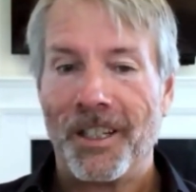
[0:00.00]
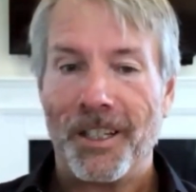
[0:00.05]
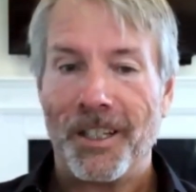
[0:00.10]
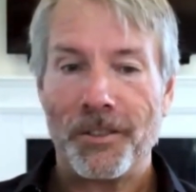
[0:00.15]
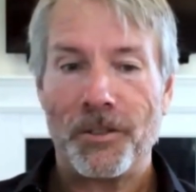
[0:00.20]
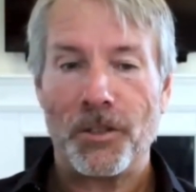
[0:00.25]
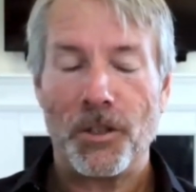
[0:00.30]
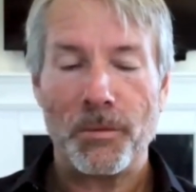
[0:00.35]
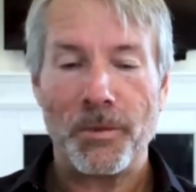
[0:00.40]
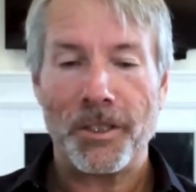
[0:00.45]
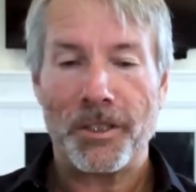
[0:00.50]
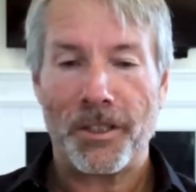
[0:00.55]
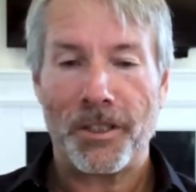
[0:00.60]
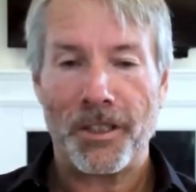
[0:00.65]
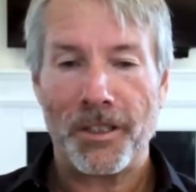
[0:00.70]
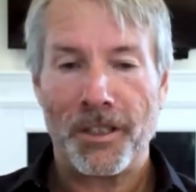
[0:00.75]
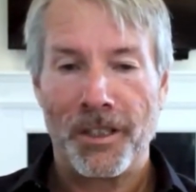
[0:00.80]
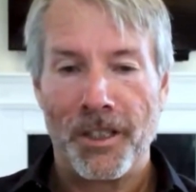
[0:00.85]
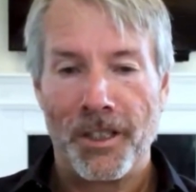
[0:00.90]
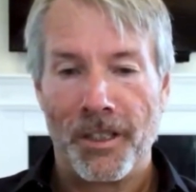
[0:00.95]
And Toomey
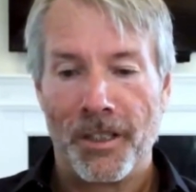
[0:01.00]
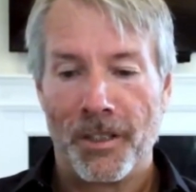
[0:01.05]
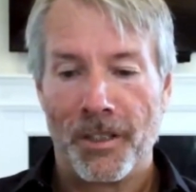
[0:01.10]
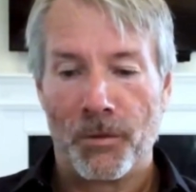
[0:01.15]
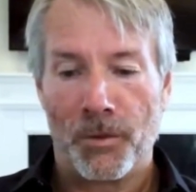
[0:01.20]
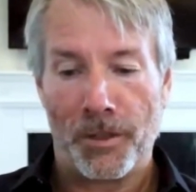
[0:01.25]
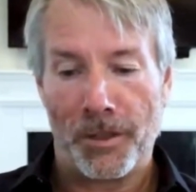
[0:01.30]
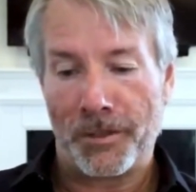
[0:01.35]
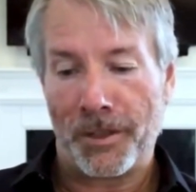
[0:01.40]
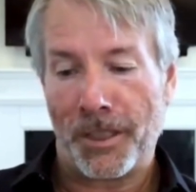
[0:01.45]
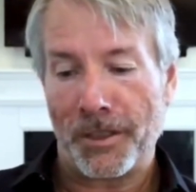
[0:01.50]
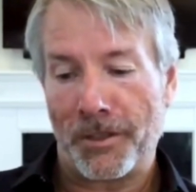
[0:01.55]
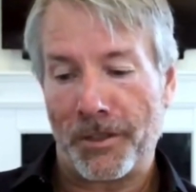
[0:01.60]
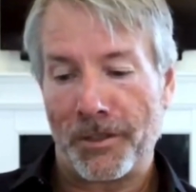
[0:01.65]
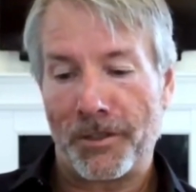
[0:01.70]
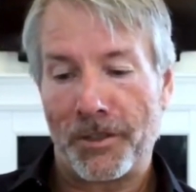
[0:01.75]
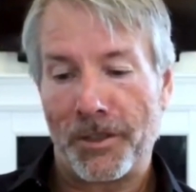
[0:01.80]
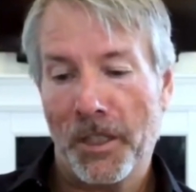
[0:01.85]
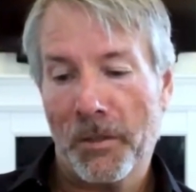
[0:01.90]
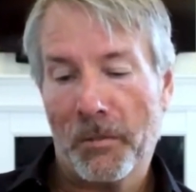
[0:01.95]
said, well, it
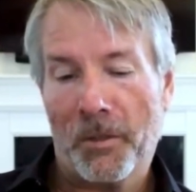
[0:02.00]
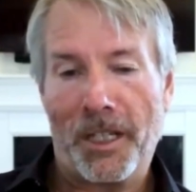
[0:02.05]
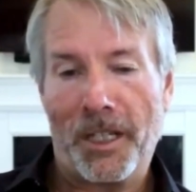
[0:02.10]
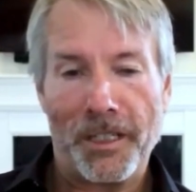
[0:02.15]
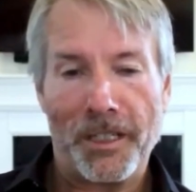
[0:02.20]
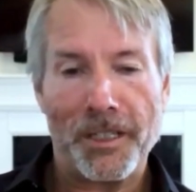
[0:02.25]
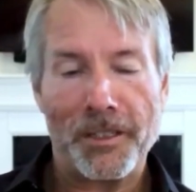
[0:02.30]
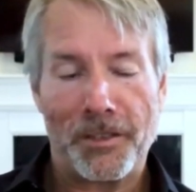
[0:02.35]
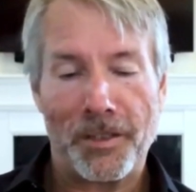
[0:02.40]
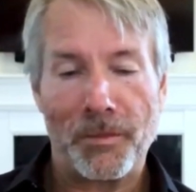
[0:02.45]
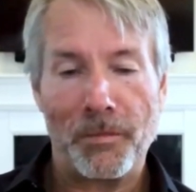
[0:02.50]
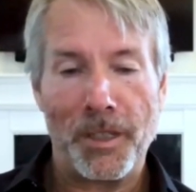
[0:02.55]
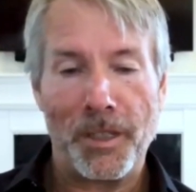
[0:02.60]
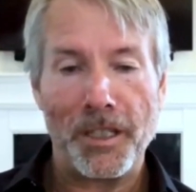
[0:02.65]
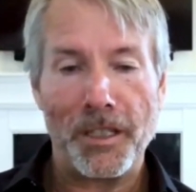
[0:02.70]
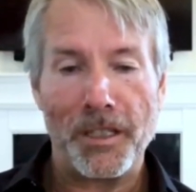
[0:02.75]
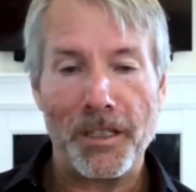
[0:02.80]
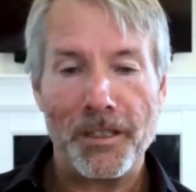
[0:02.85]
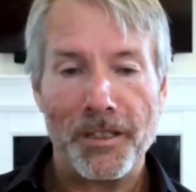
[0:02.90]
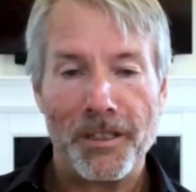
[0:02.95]
doesn't seem like it to
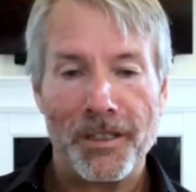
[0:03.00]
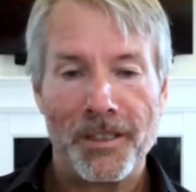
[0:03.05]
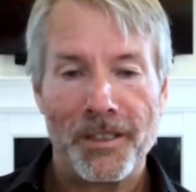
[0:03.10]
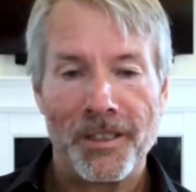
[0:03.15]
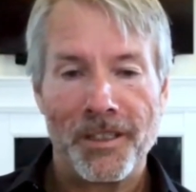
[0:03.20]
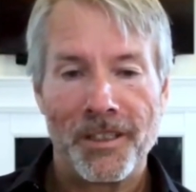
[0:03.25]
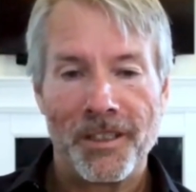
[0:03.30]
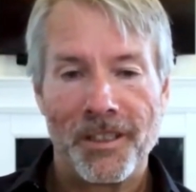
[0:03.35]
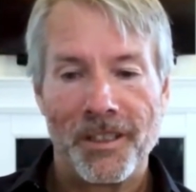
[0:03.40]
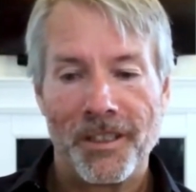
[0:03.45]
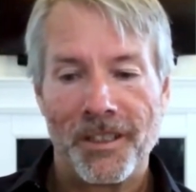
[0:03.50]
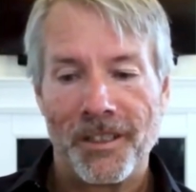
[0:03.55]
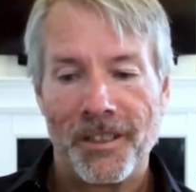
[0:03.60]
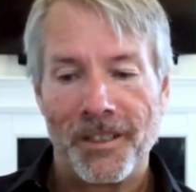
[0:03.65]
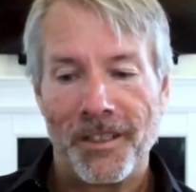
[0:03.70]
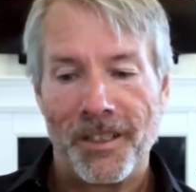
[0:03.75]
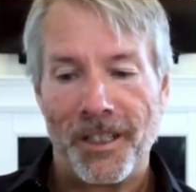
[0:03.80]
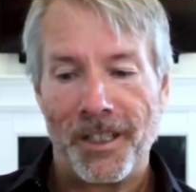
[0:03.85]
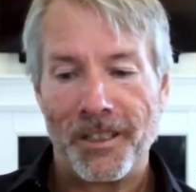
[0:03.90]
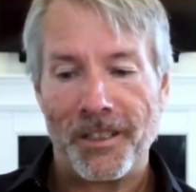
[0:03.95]
me.
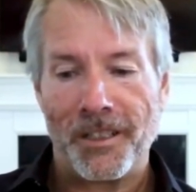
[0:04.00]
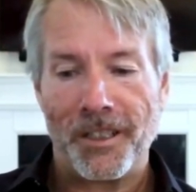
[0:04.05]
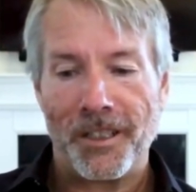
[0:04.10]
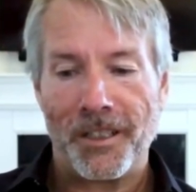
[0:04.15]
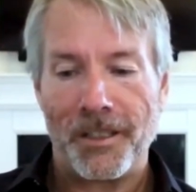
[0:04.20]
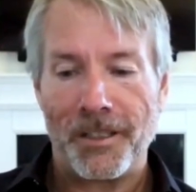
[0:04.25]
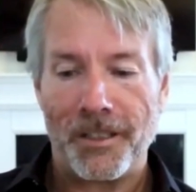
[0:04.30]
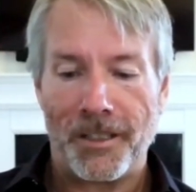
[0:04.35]
And,